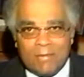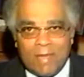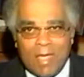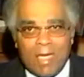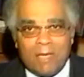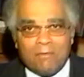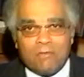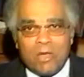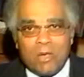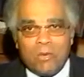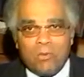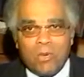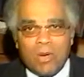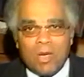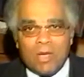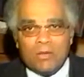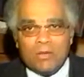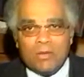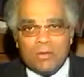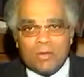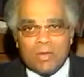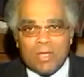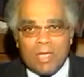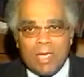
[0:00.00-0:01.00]

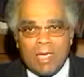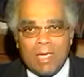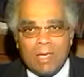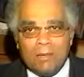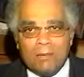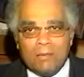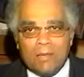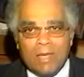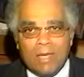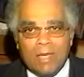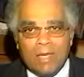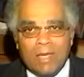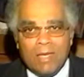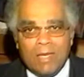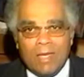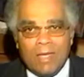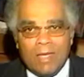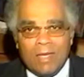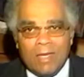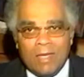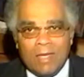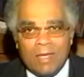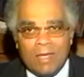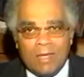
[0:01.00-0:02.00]
Everyone who came
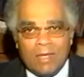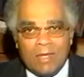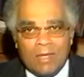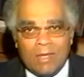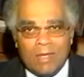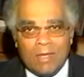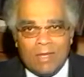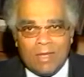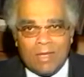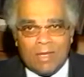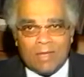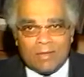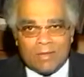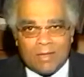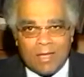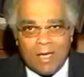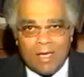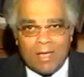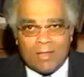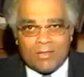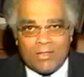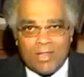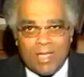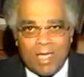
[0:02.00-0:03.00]
in
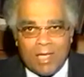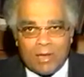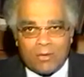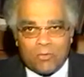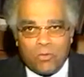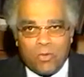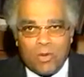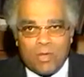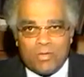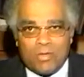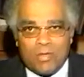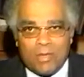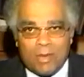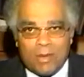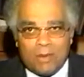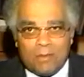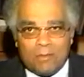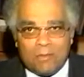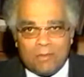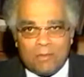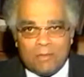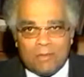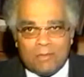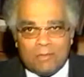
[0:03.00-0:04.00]
contact with
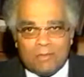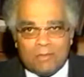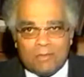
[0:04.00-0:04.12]
him